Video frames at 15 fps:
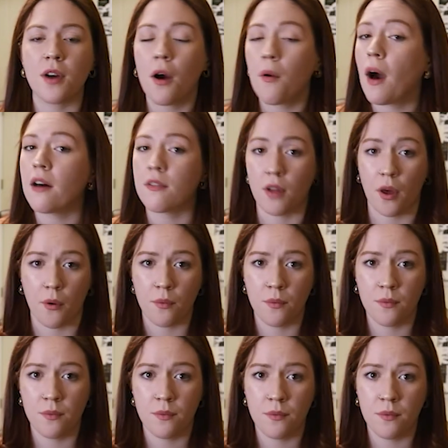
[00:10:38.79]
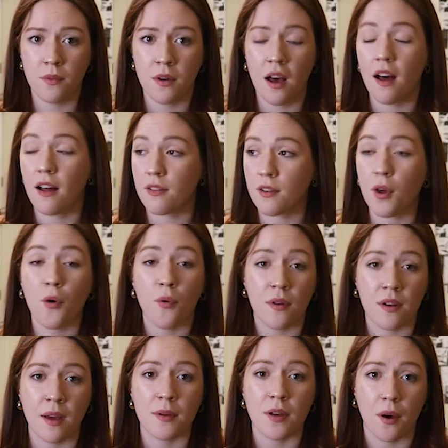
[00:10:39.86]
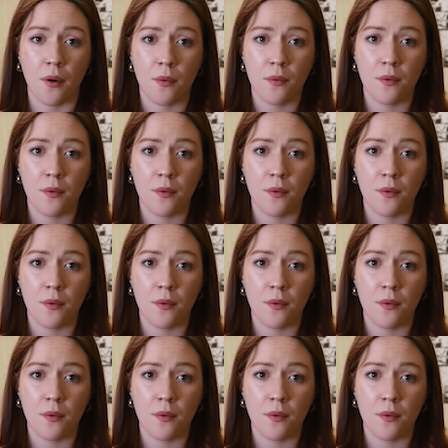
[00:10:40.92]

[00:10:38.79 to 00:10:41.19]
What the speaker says: I'll know. I'll know when I go.